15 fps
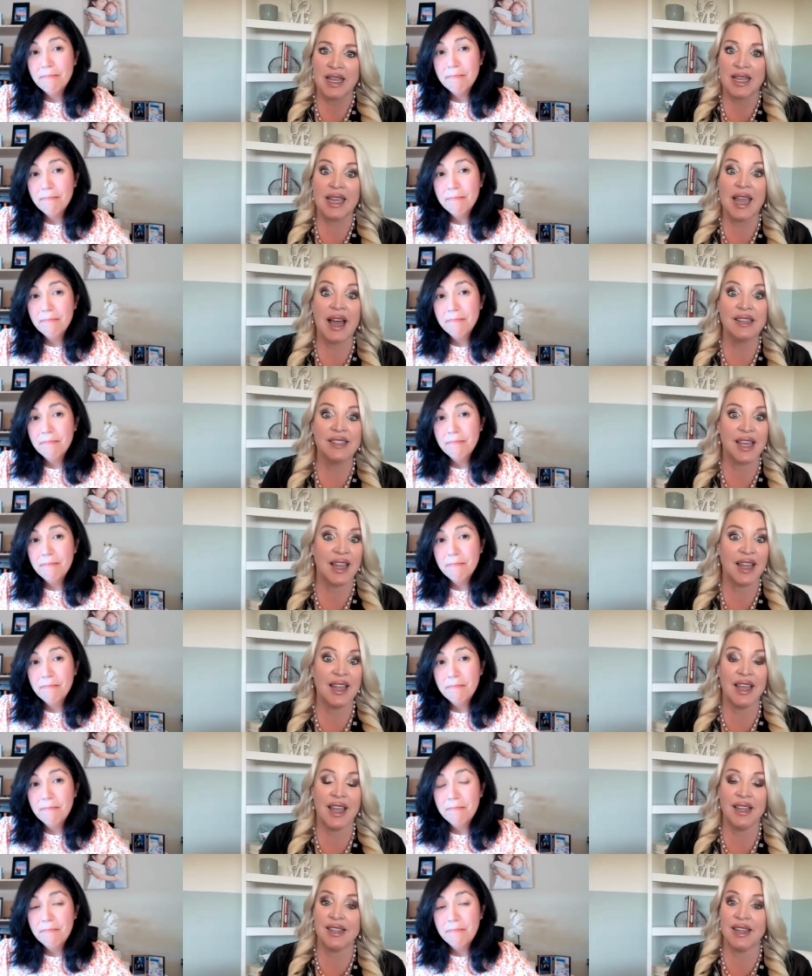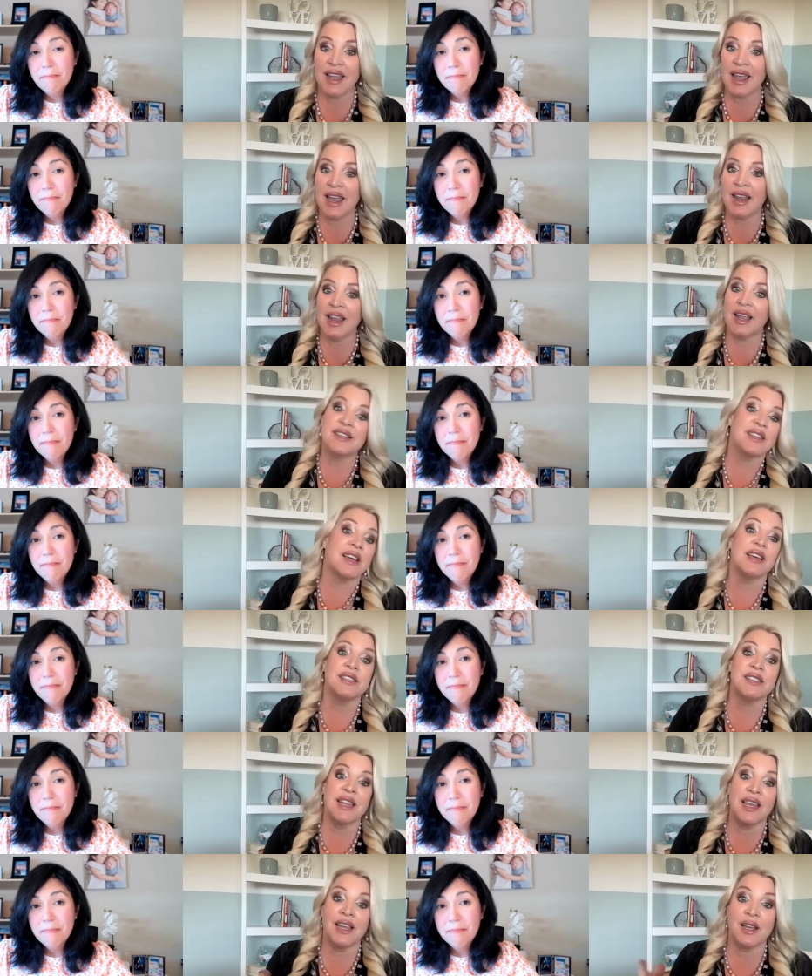Speaker 1: Yes, and it, it and it
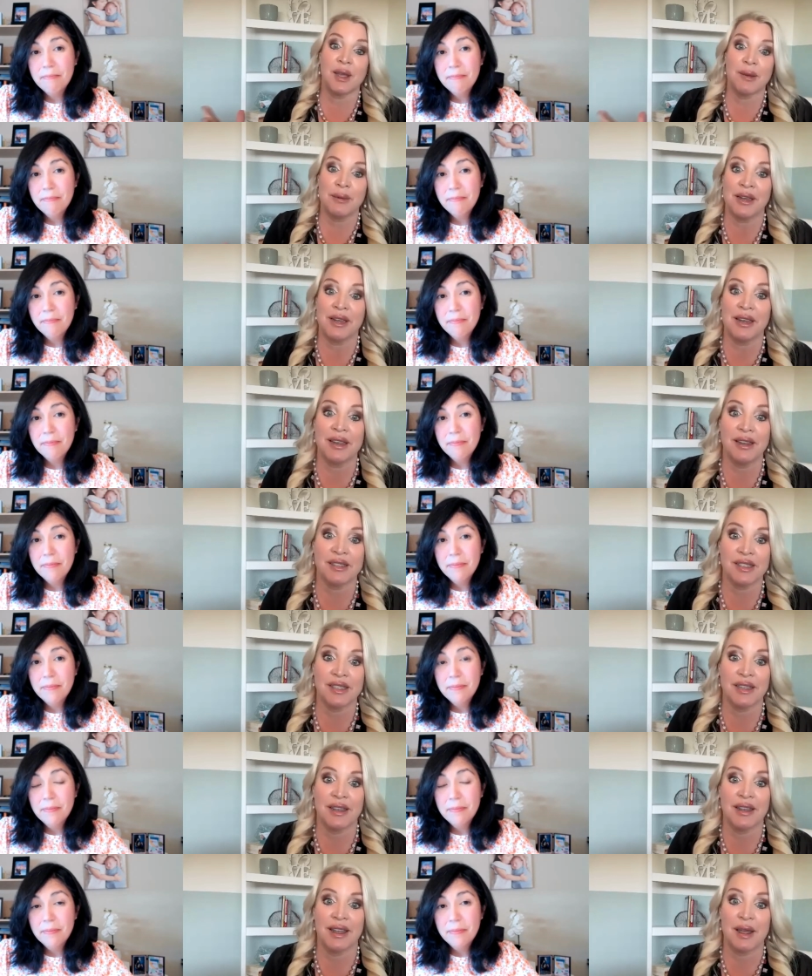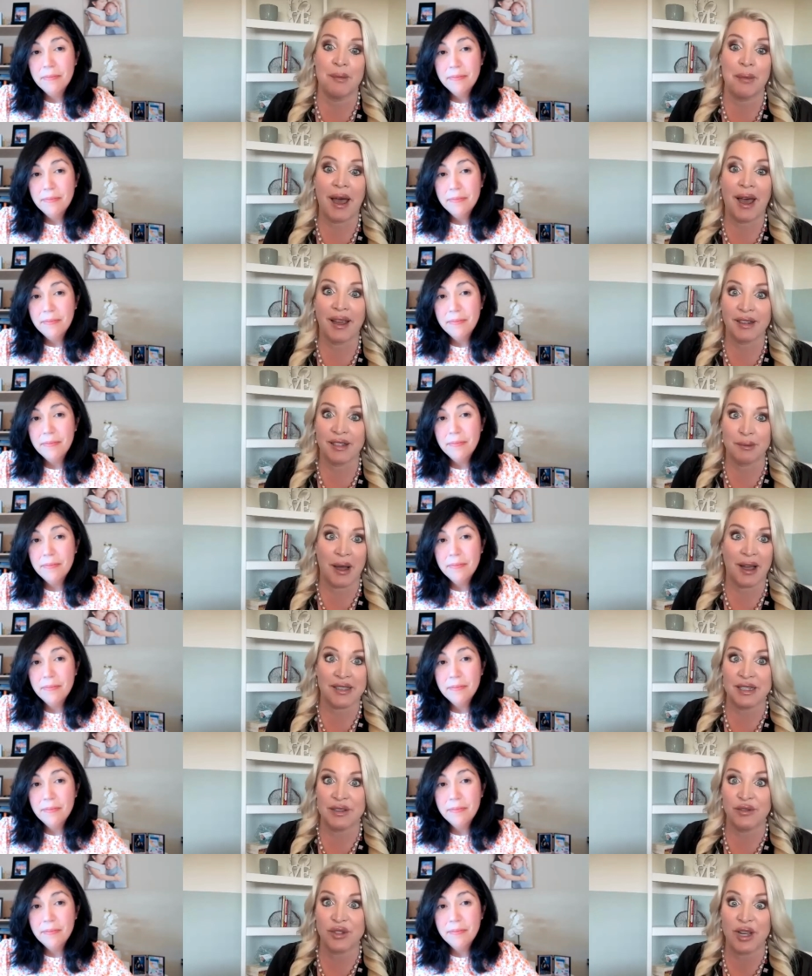does take a community to impact
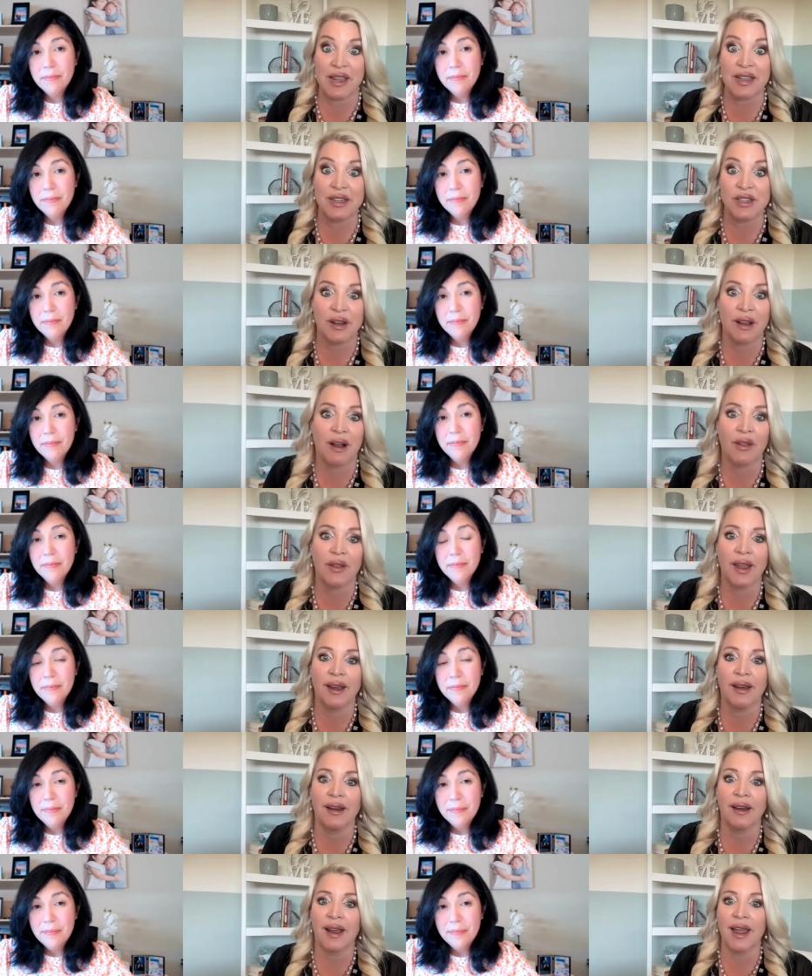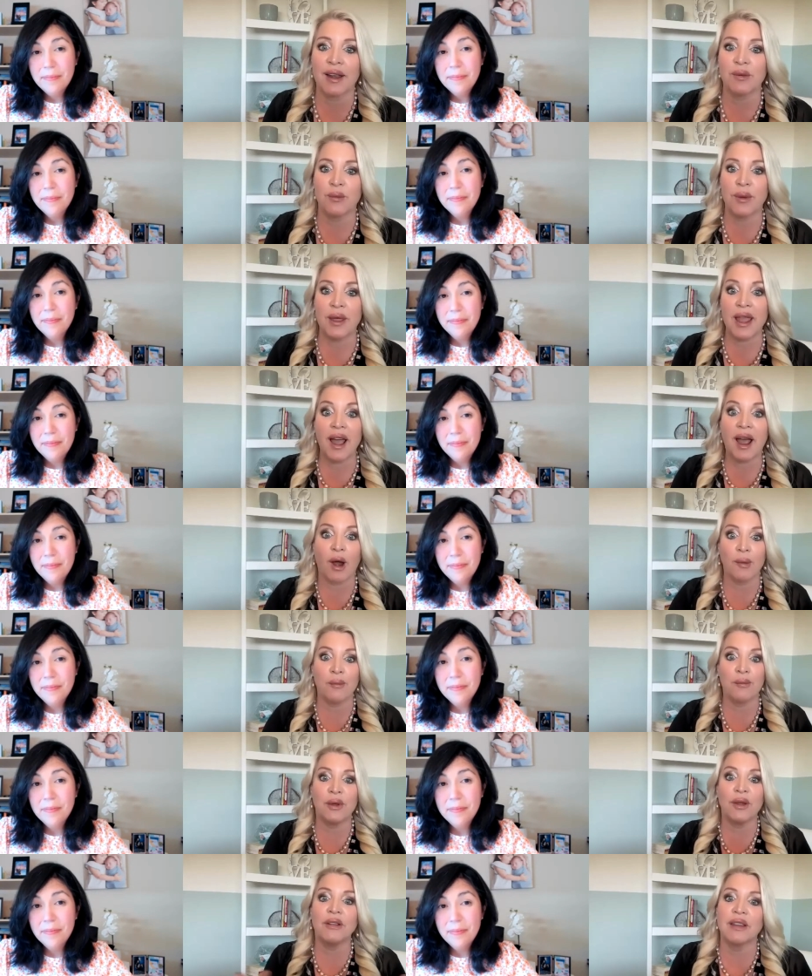positive change in healthcare, and we
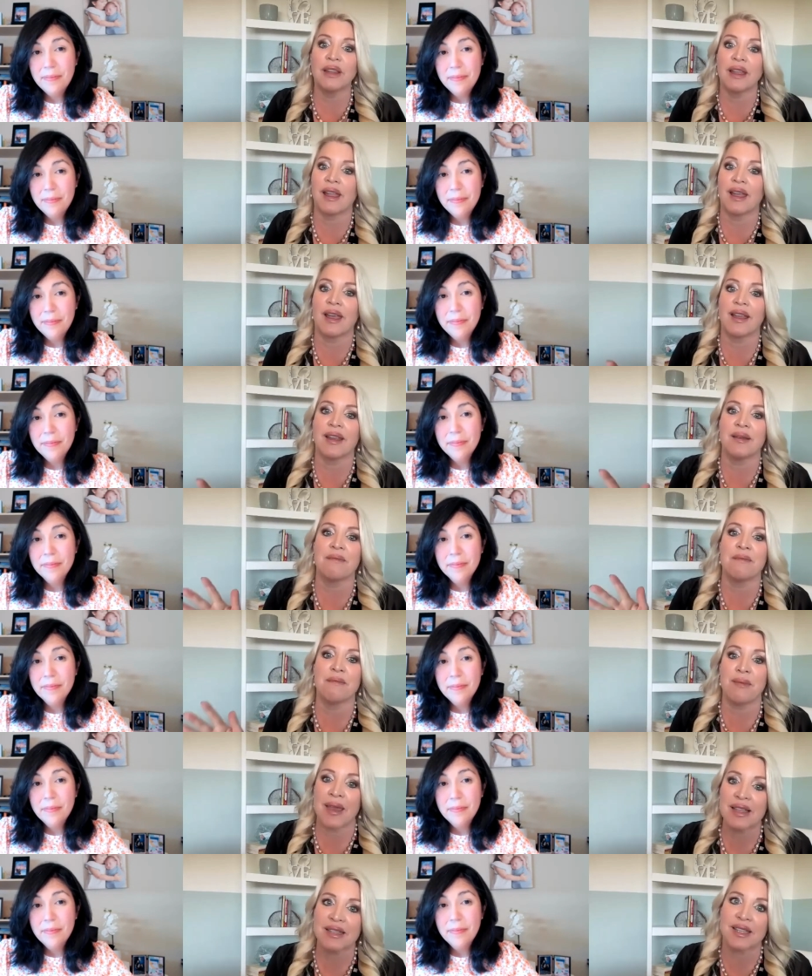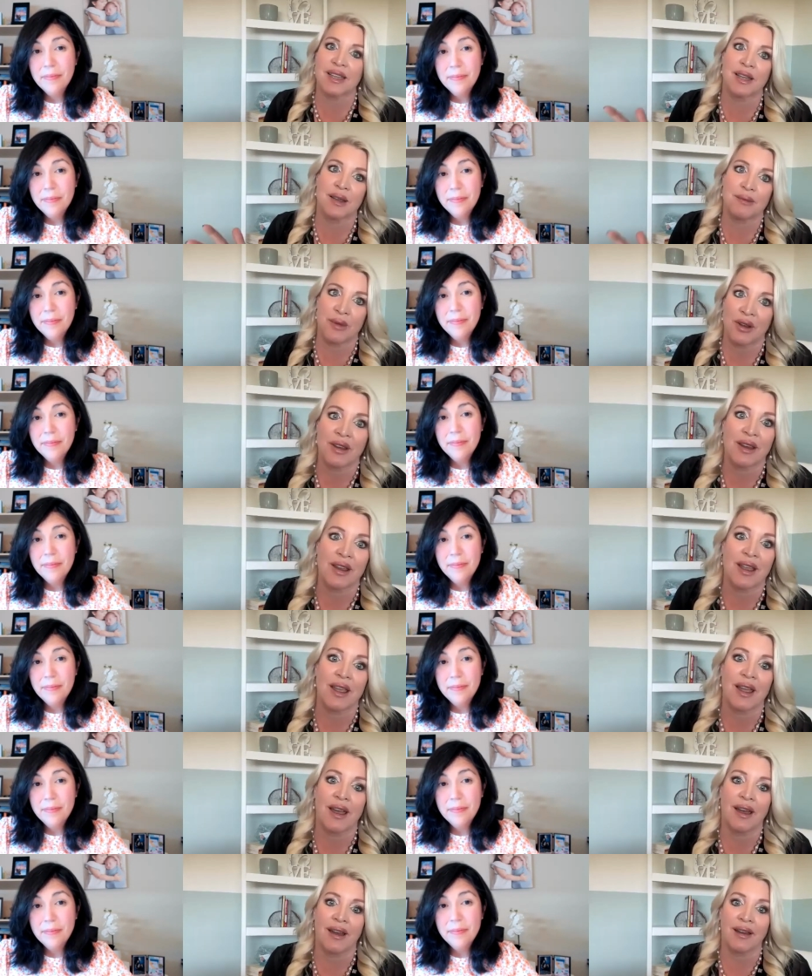are building an amazing
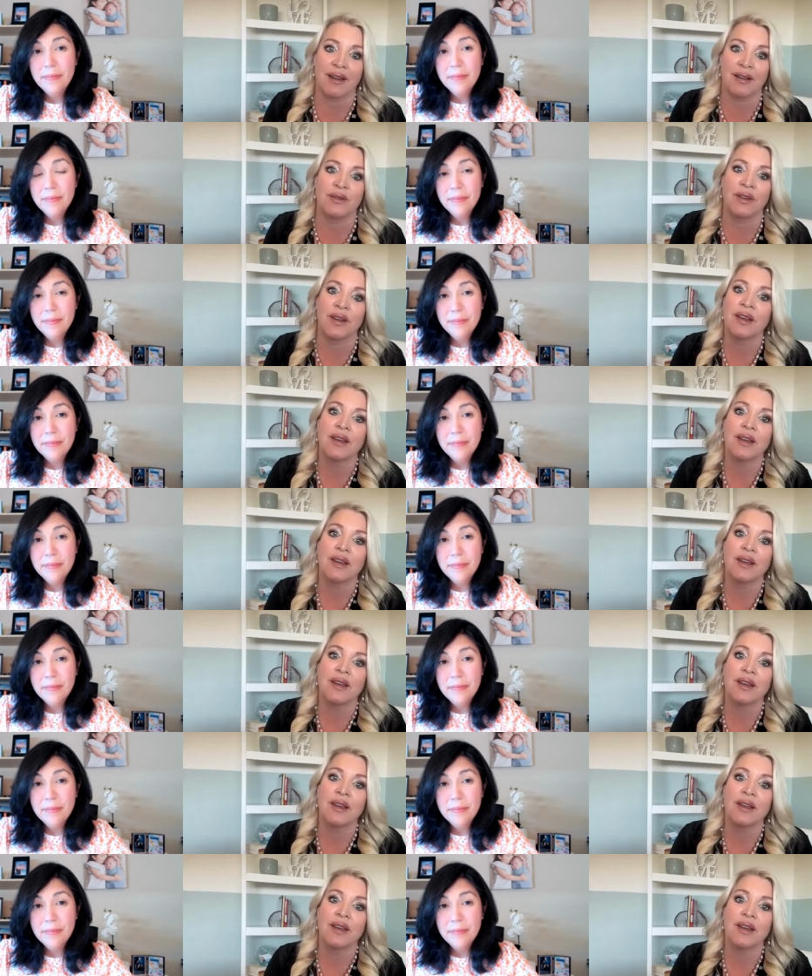community of